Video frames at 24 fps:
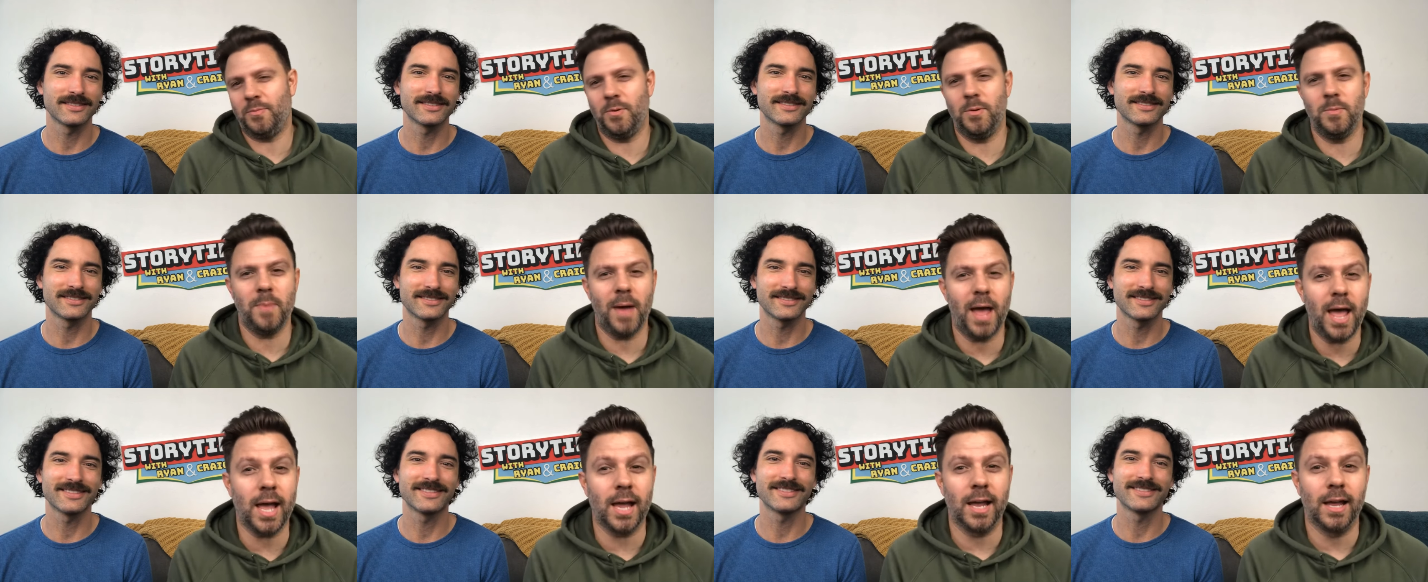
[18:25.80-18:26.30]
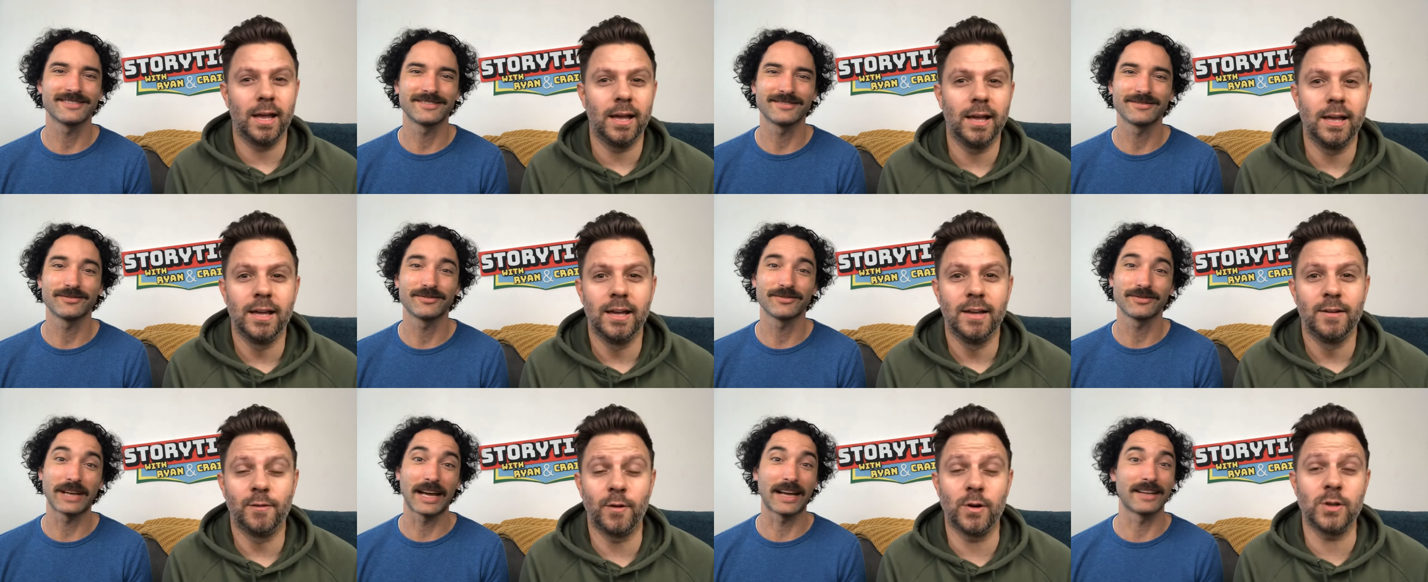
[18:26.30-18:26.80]
Speaker 1: Moon Bay.
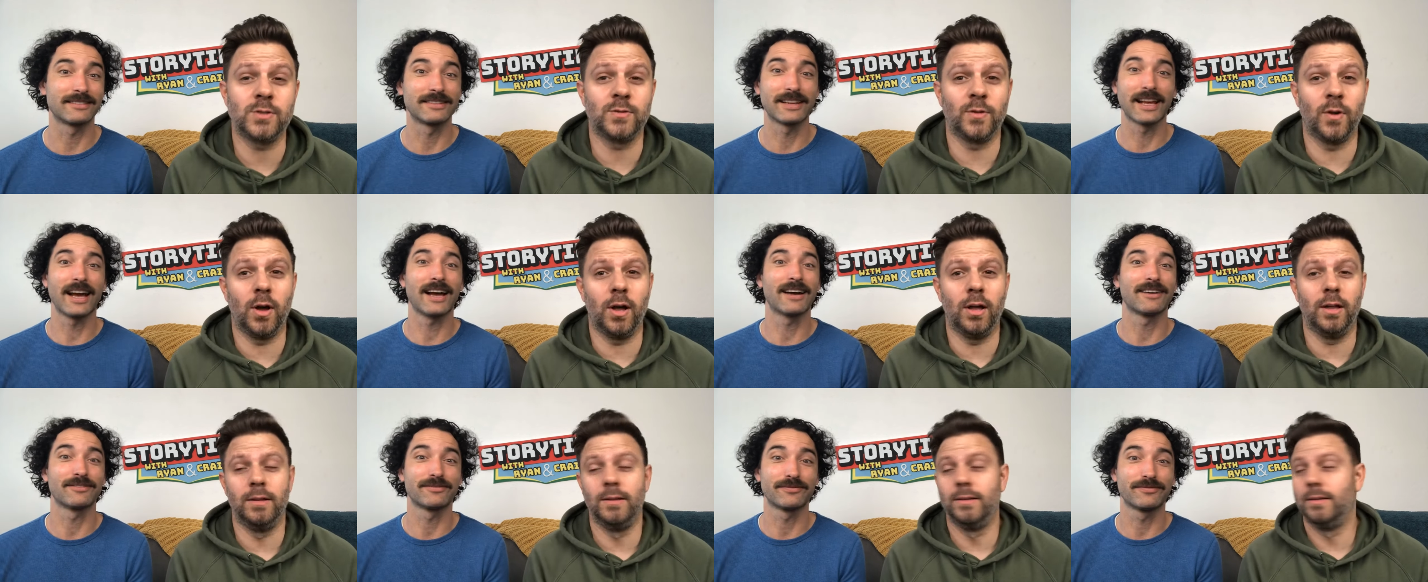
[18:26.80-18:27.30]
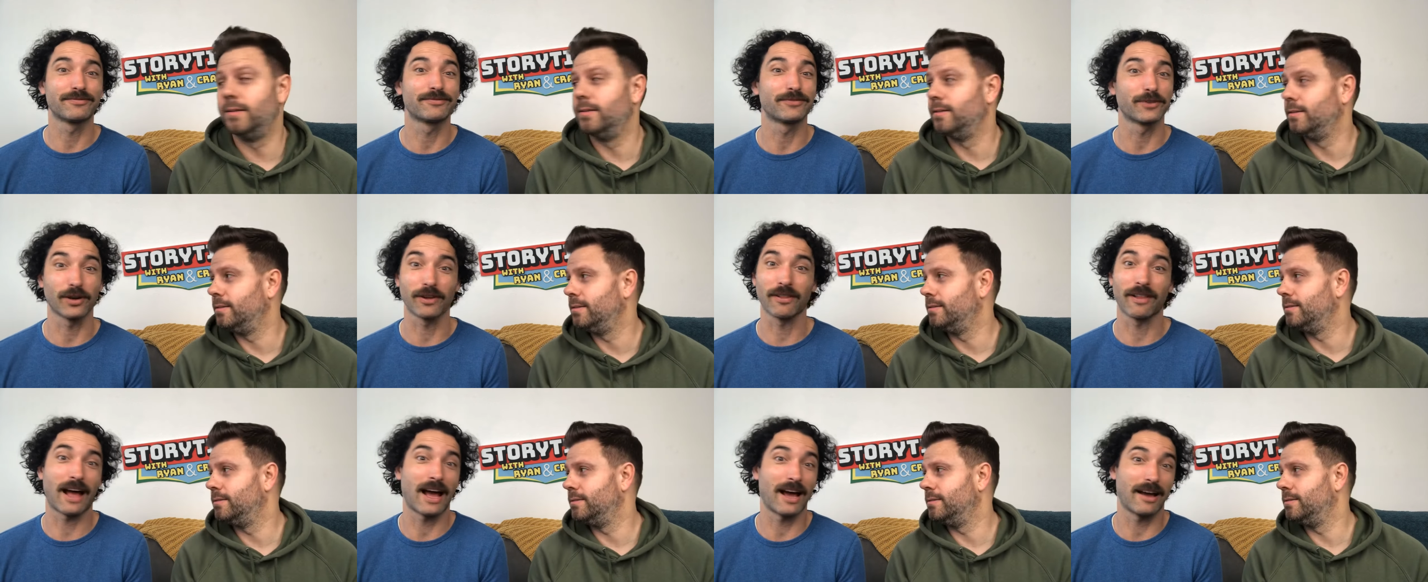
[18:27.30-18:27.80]
First and of yeah, all.
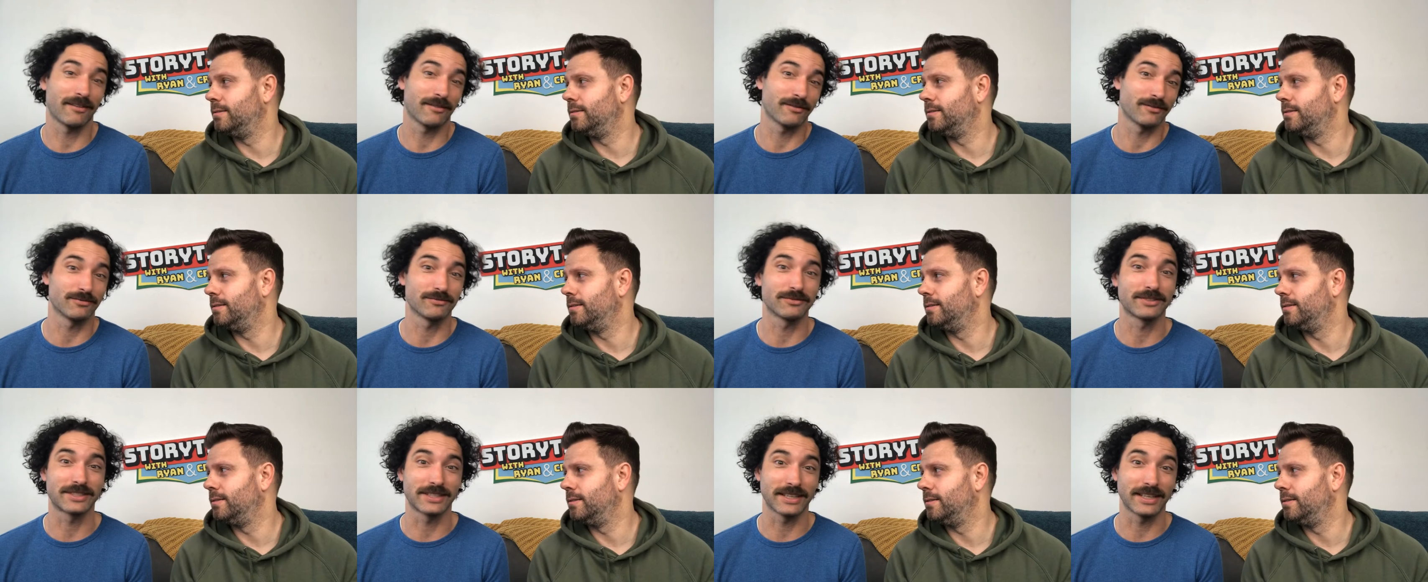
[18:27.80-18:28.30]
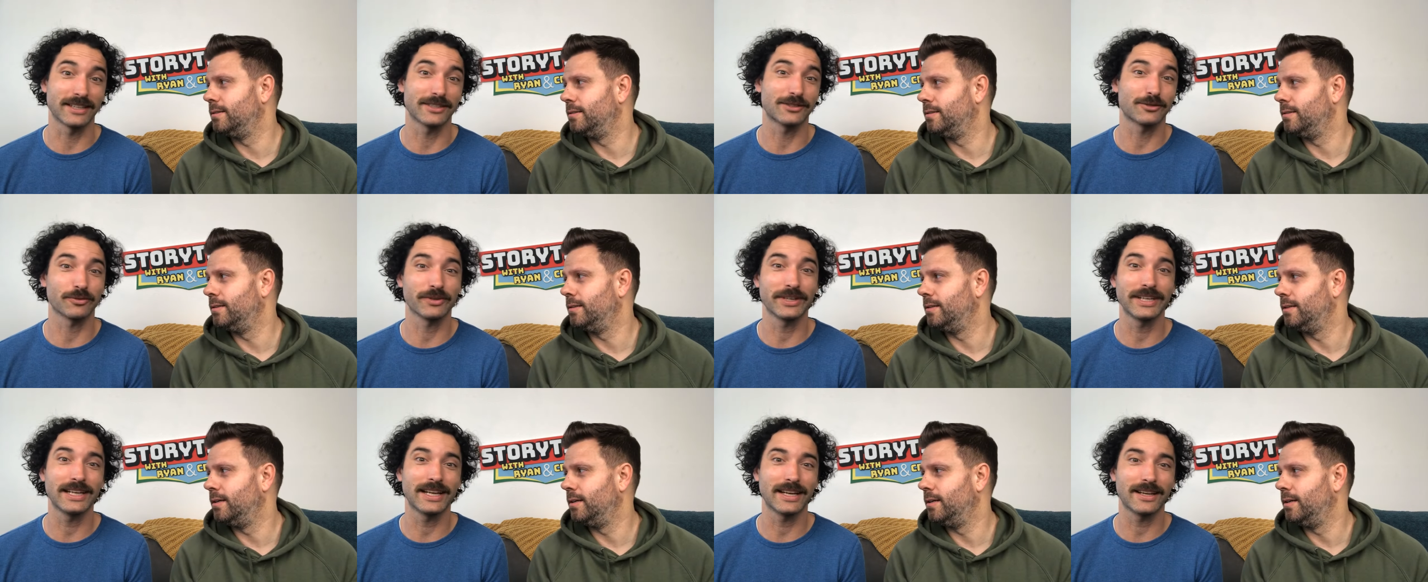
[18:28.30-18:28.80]
for a lot, see us
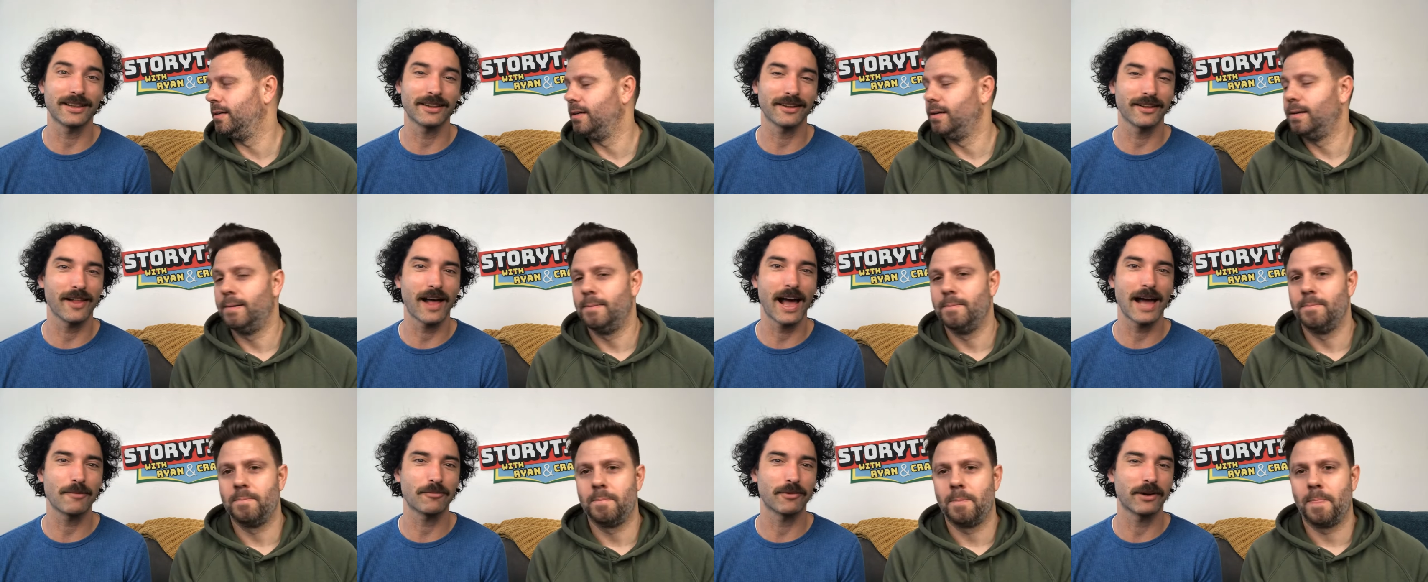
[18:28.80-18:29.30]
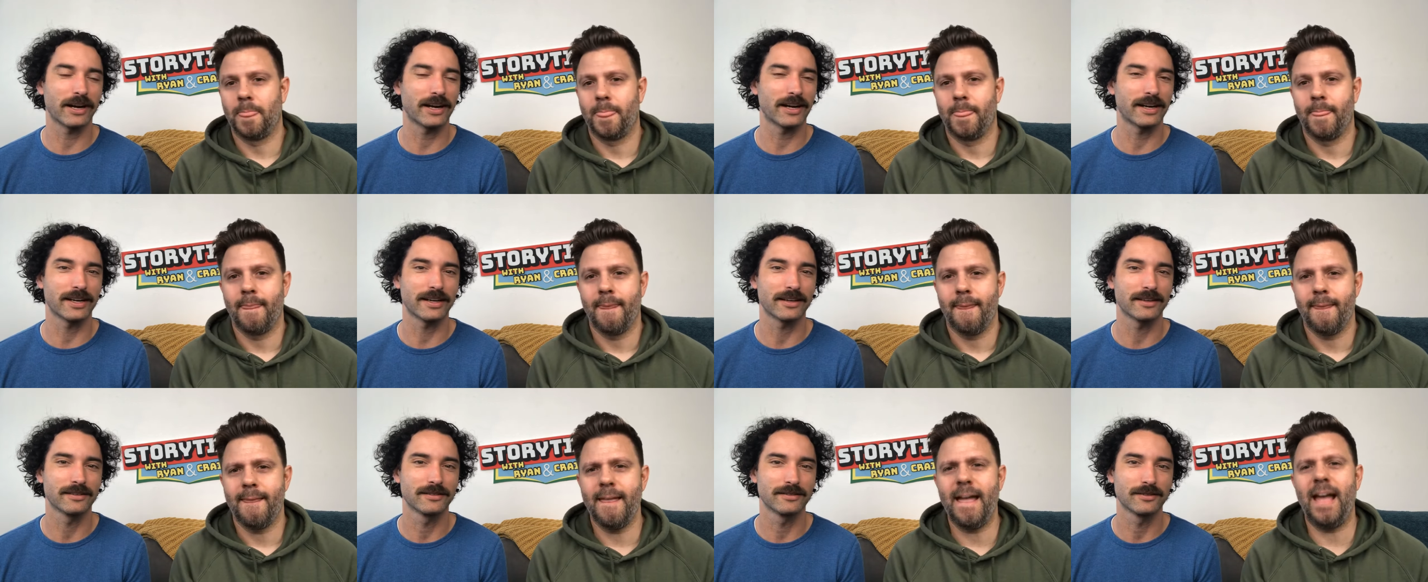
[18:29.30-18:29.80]
read at the
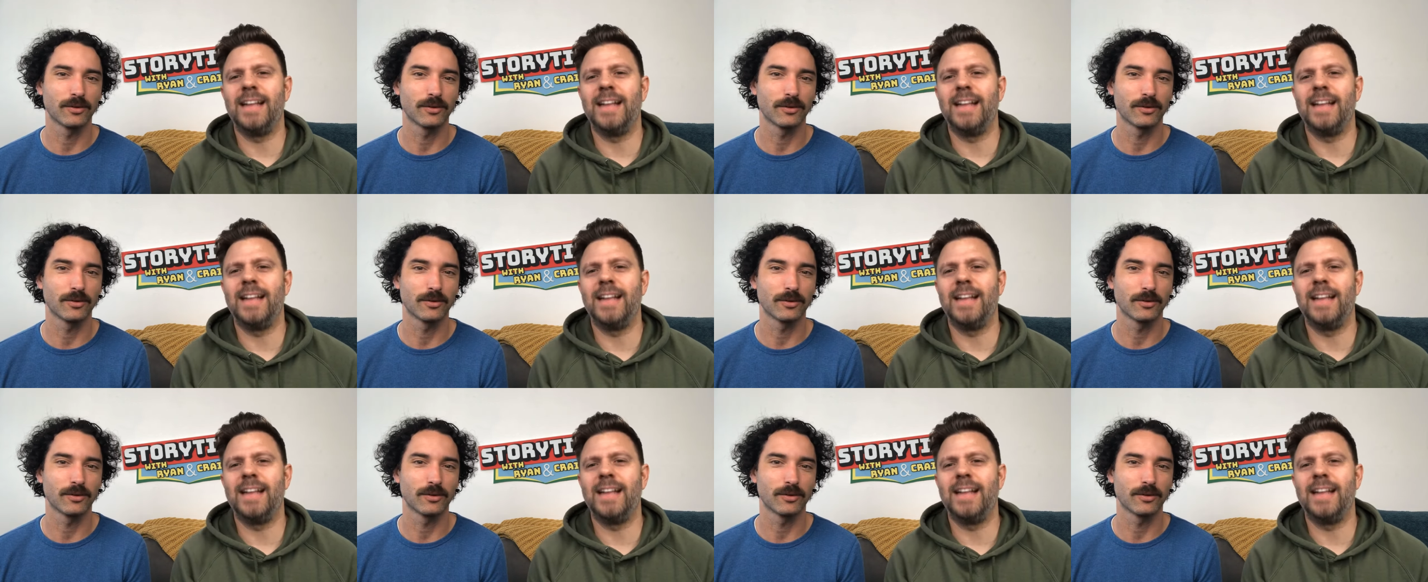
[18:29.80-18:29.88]
library. Yeah,